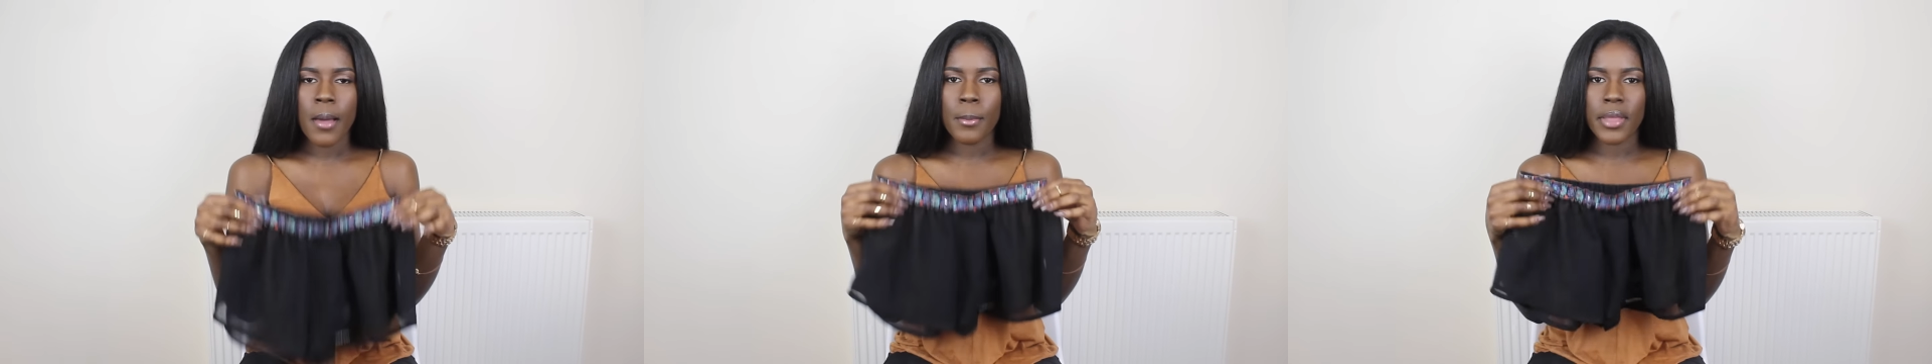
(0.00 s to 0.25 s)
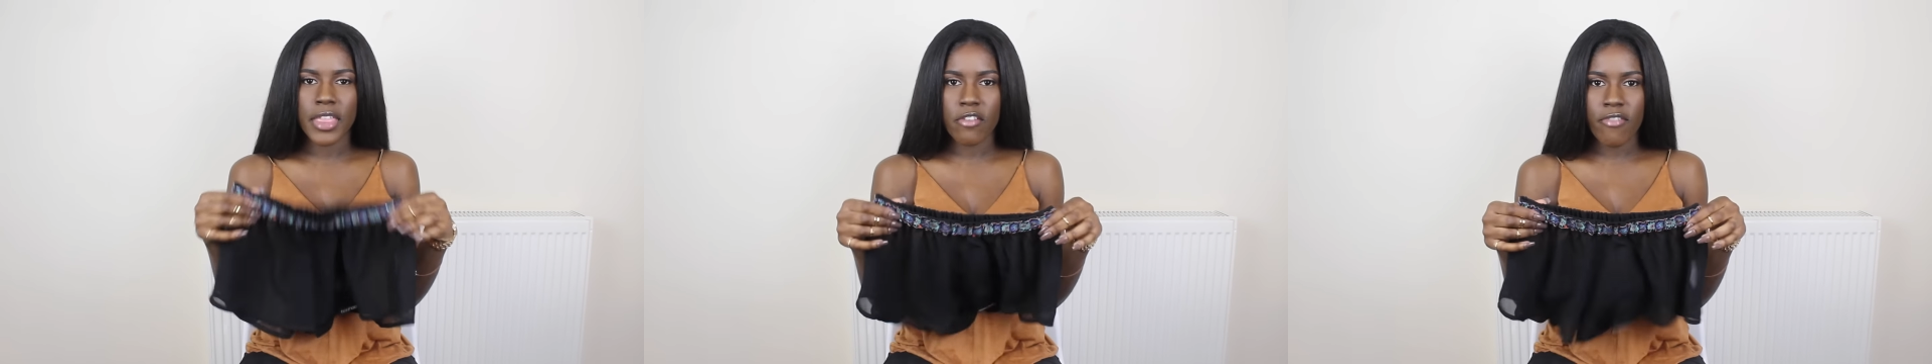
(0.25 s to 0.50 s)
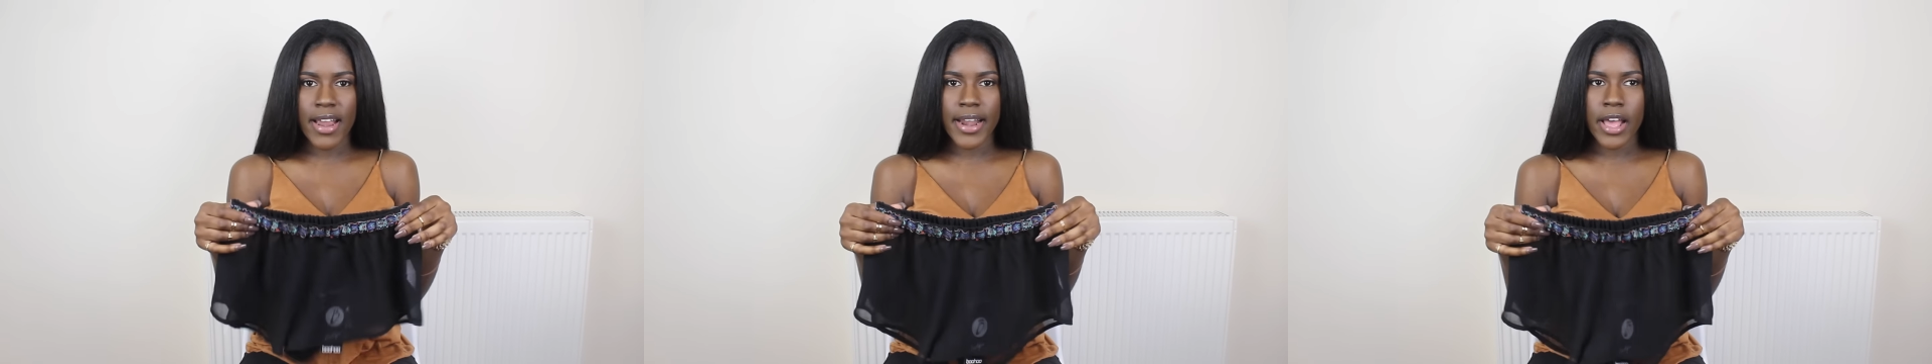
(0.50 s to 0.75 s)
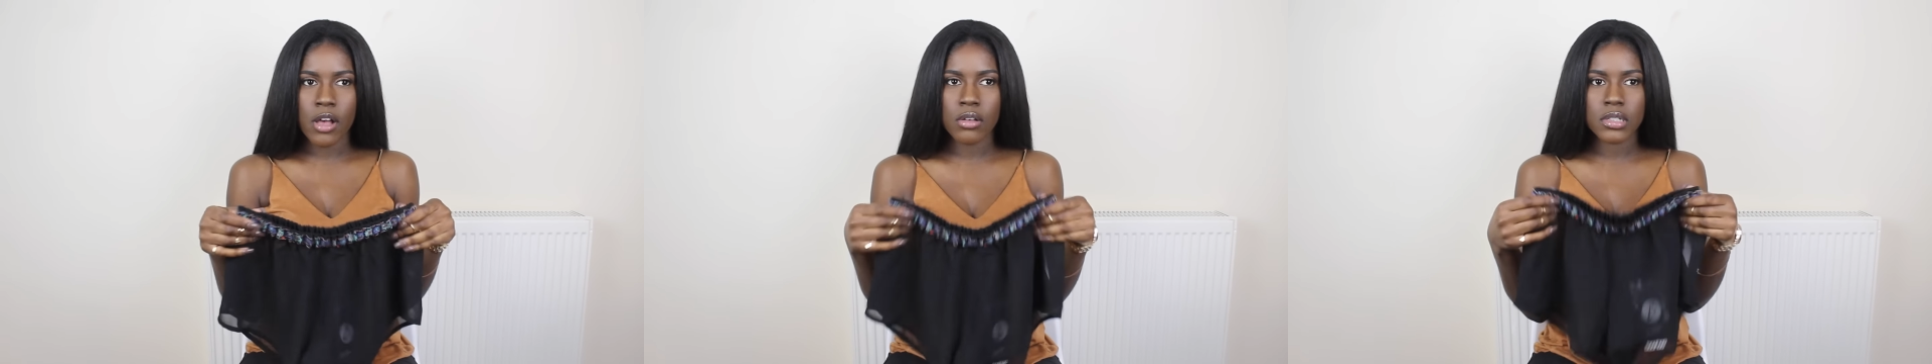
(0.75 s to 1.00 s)
but they ran
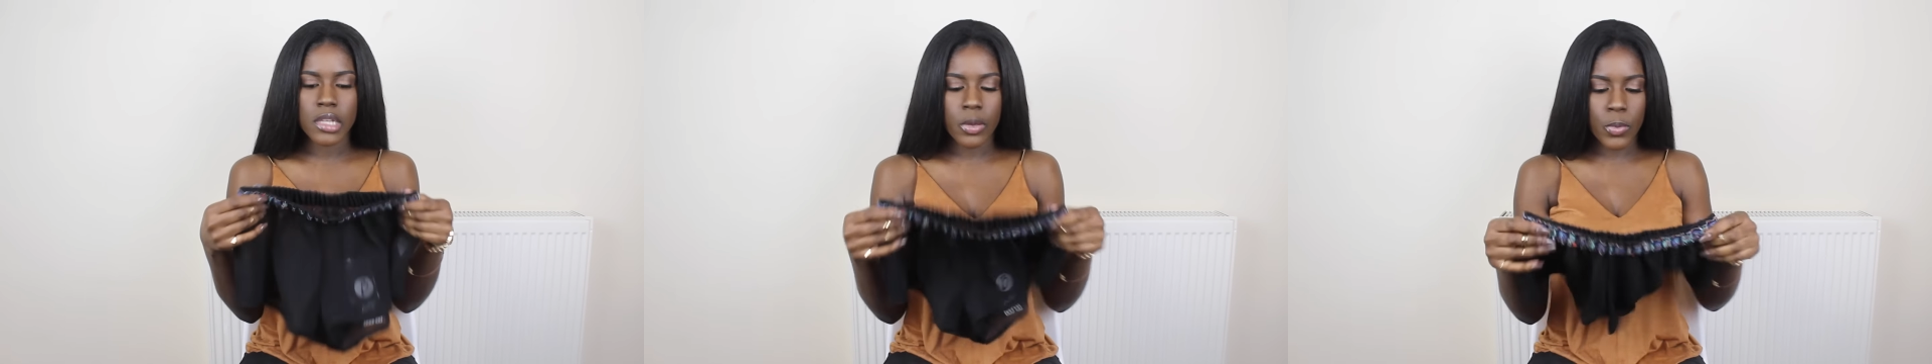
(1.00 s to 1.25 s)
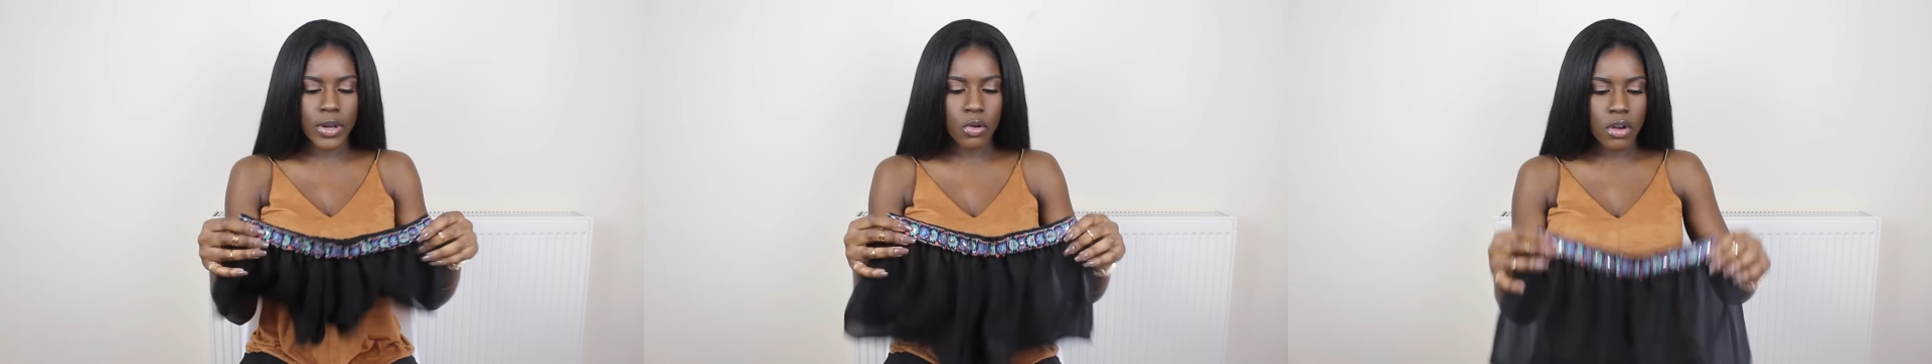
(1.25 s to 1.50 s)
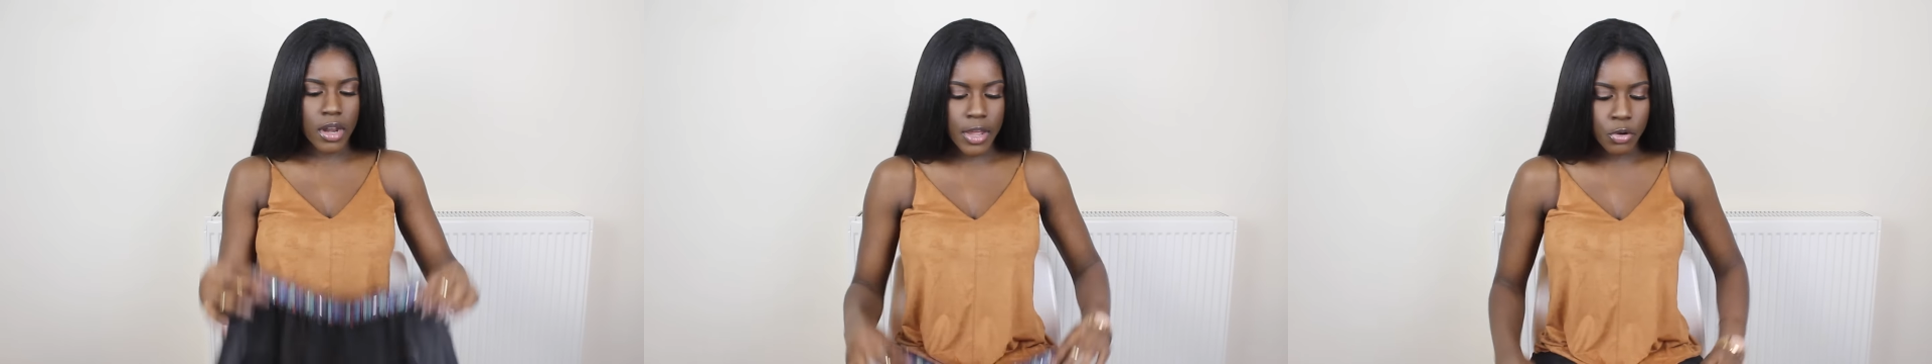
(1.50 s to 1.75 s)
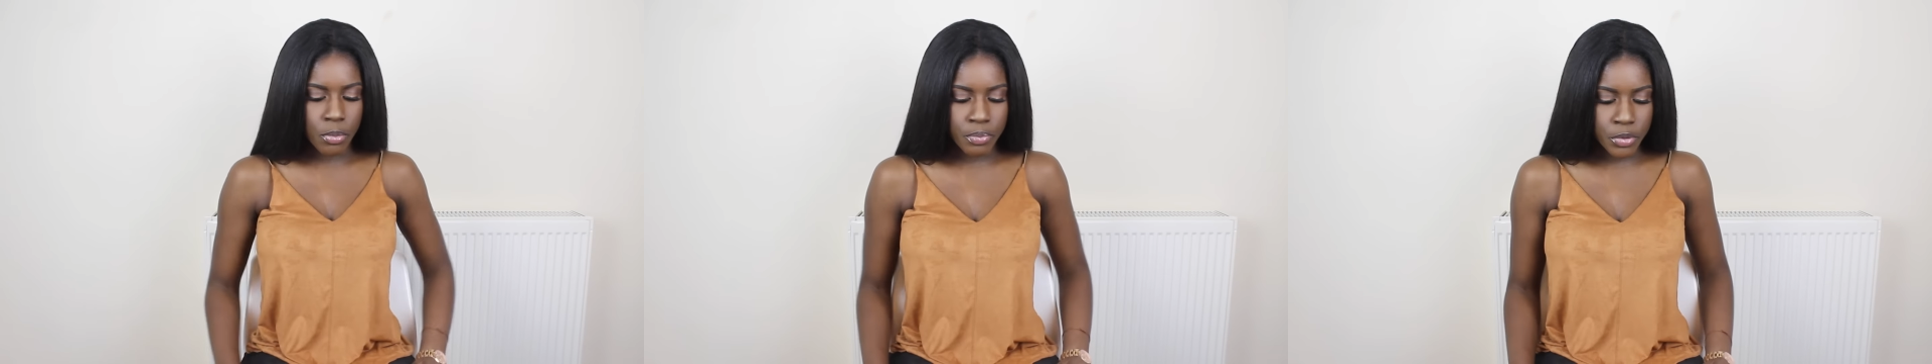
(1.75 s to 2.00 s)
out, so I went
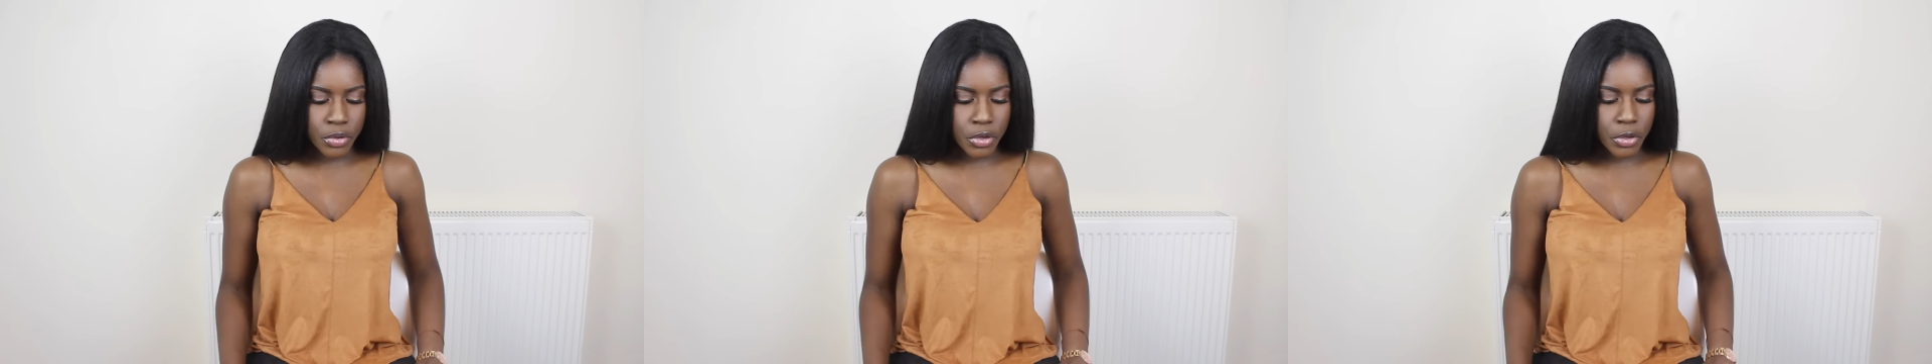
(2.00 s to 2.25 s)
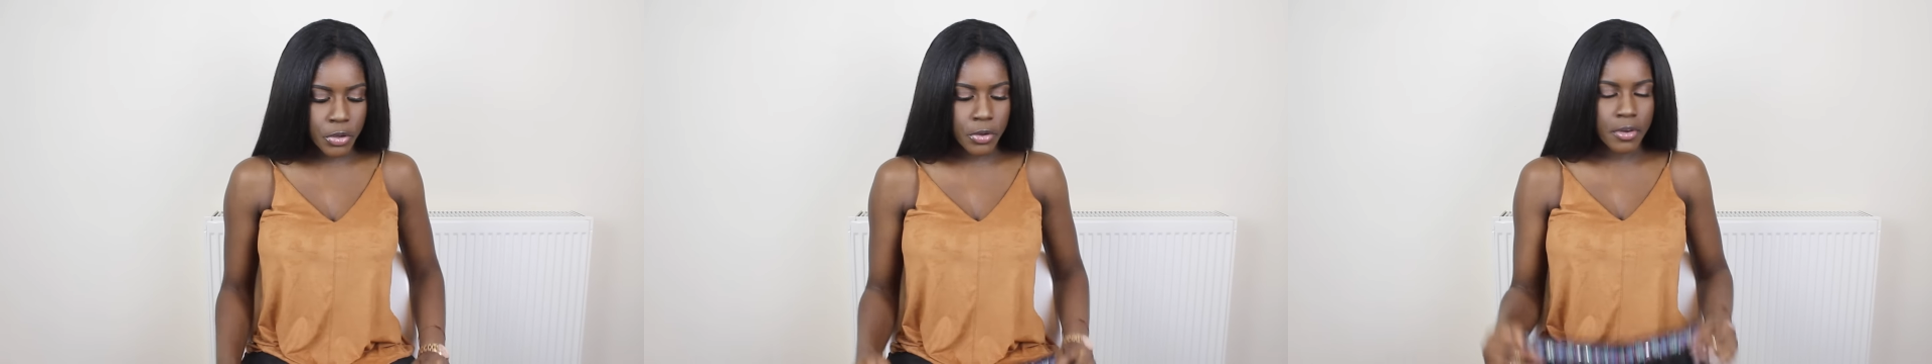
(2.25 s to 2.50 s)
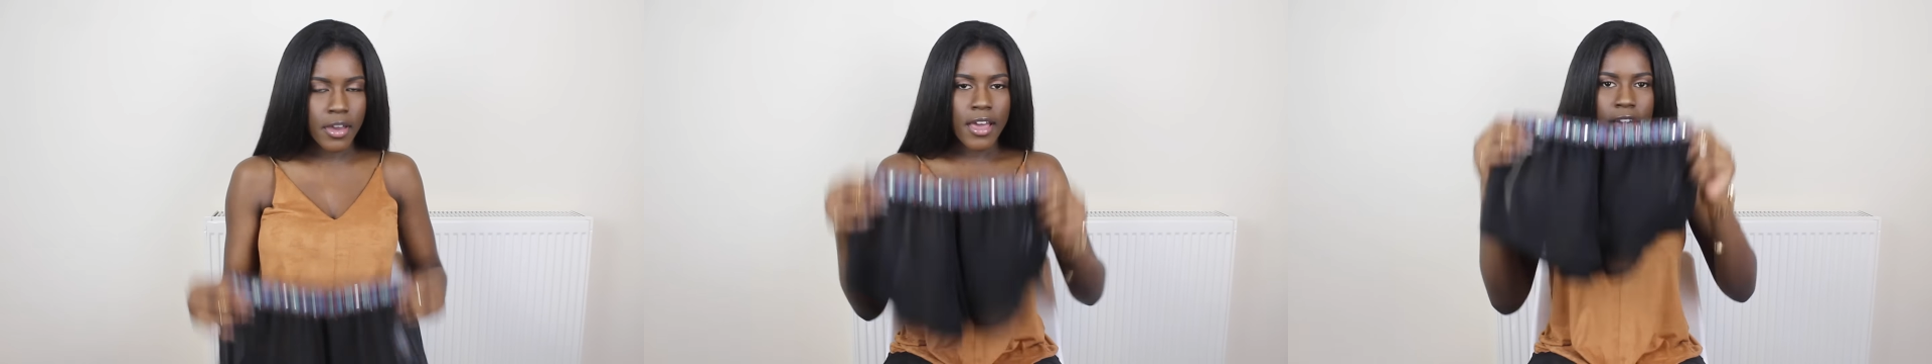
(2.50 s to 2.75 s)
online on Boohoo,